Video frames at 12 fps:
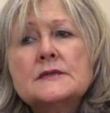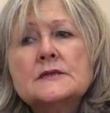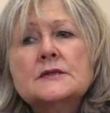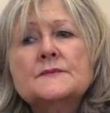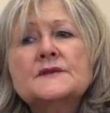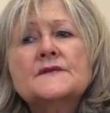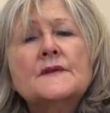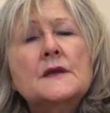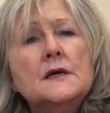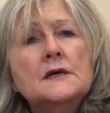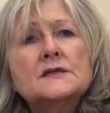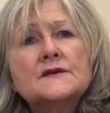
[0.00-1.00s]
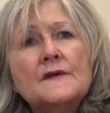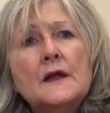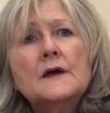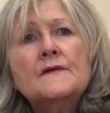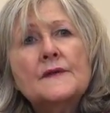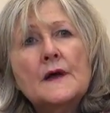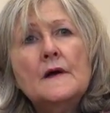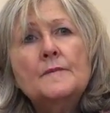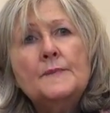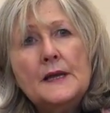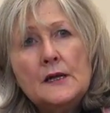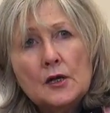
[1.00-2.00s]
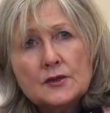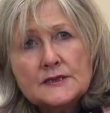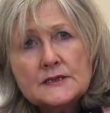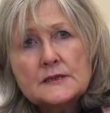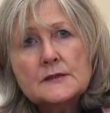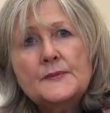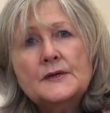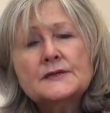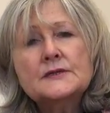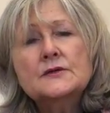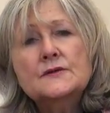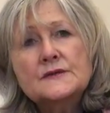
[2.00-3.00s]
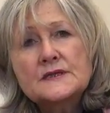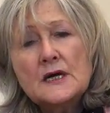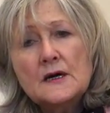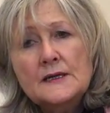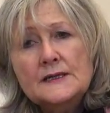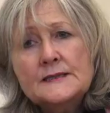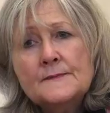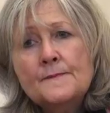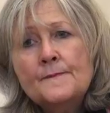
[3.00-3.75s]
in terms of the years of life that have been lost to the person who's died.